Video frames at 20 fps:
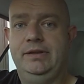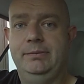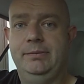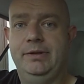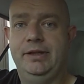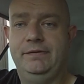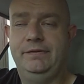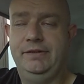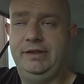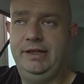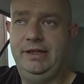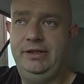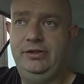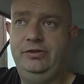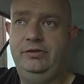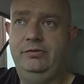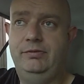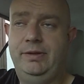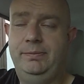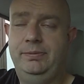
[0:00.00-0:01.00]
the
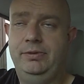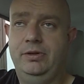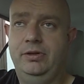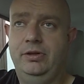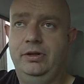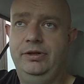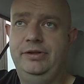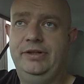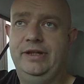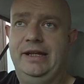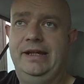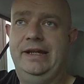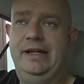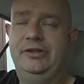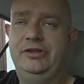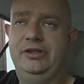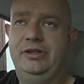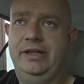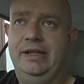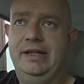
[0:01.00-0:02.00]
modification report and
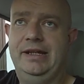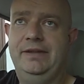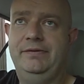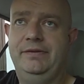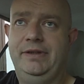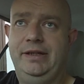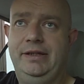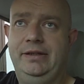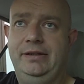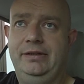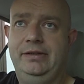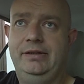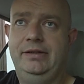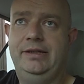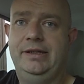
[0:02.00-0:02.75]
actually having